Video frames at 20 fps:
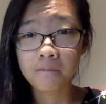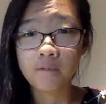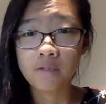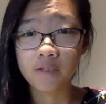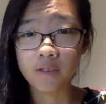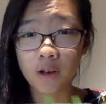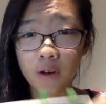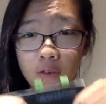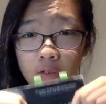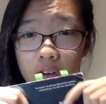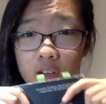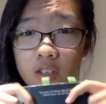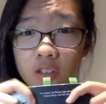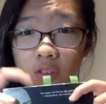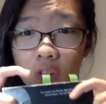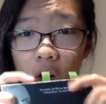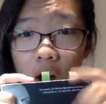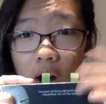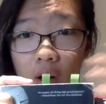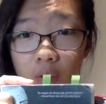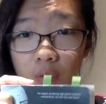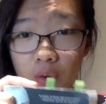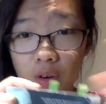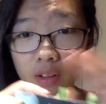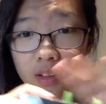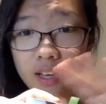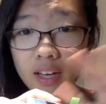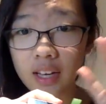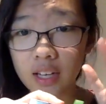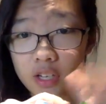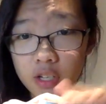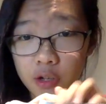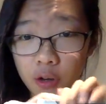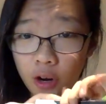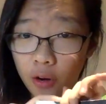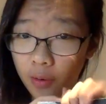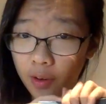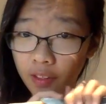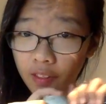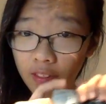So first of all, I really
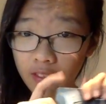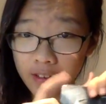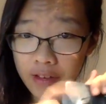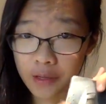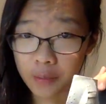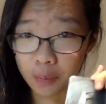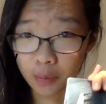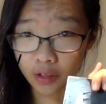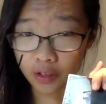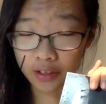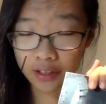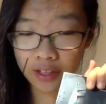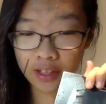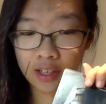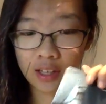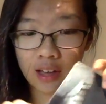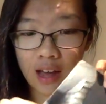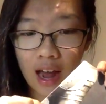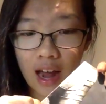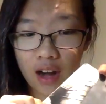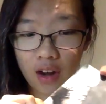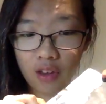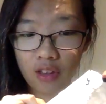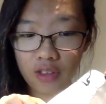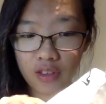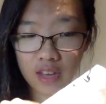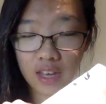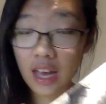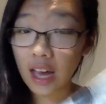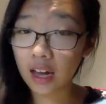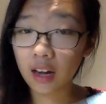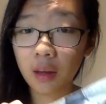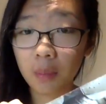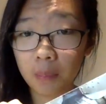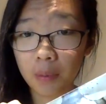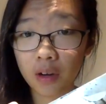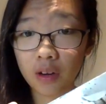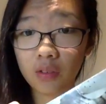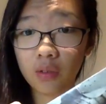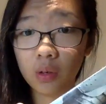enjoy reading this book. I don't think any
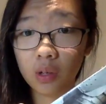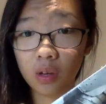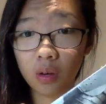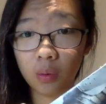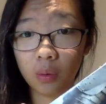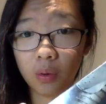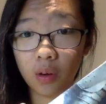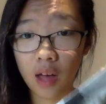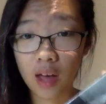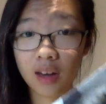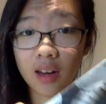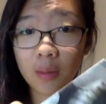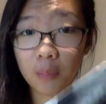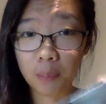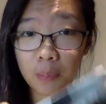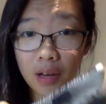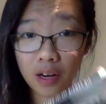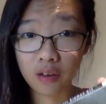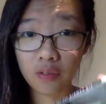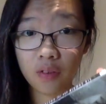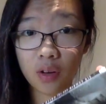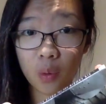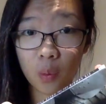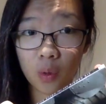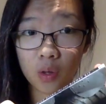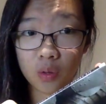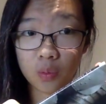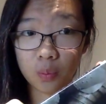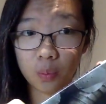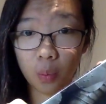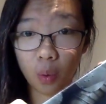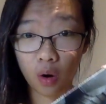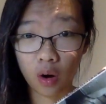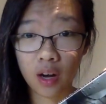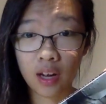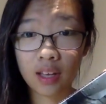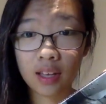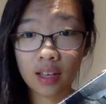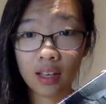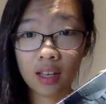bit of it was
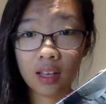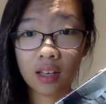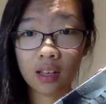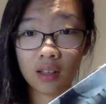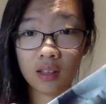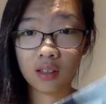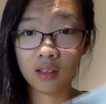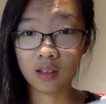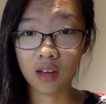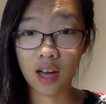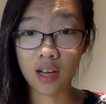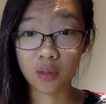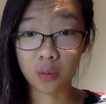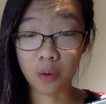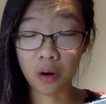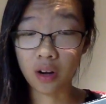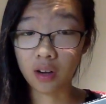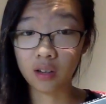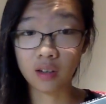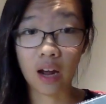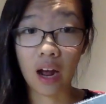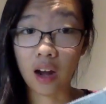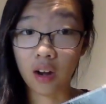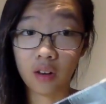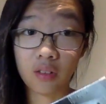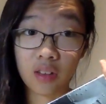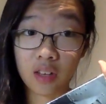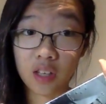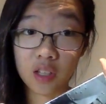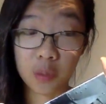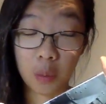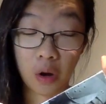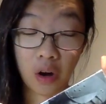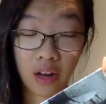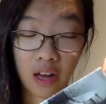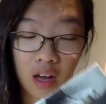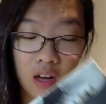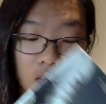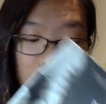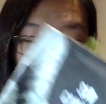boring. I swear, I don't think it's
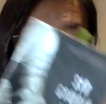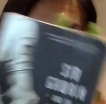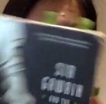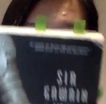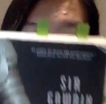boring at all.